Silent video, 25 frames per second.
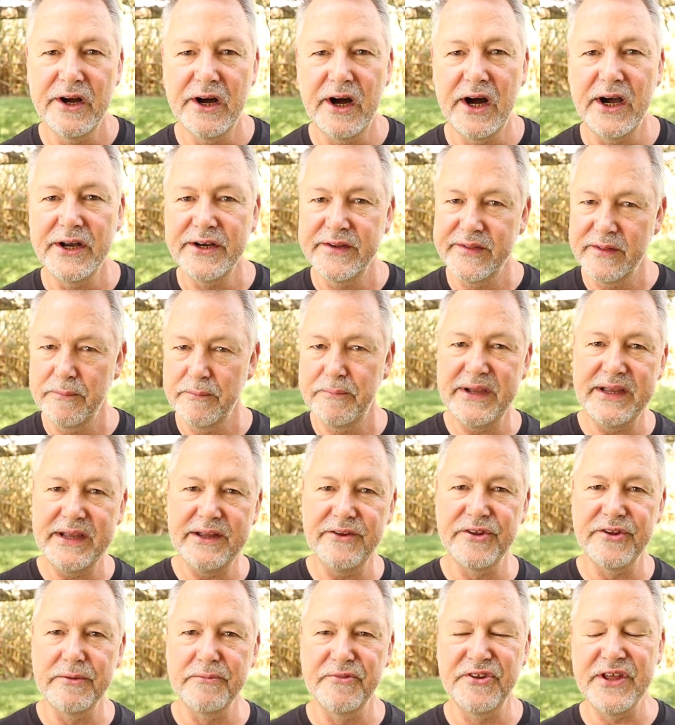onto the
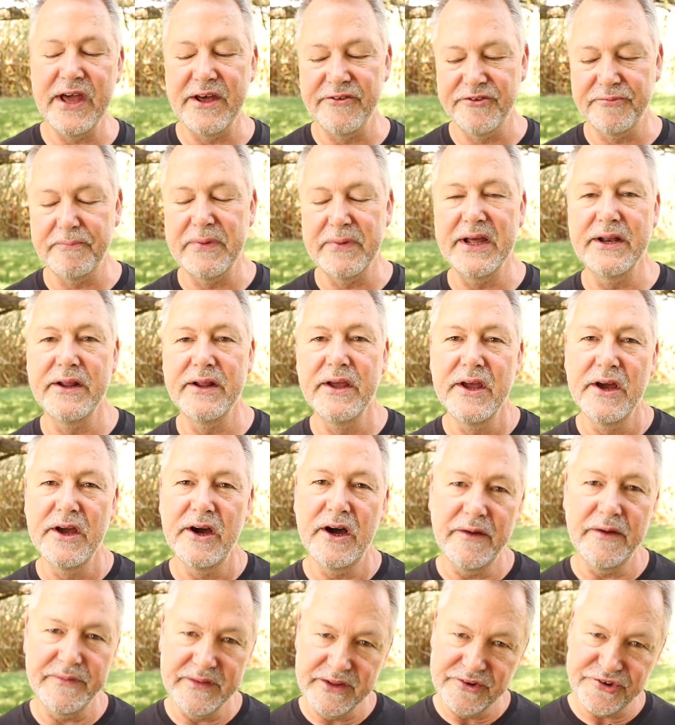bees themselves, but on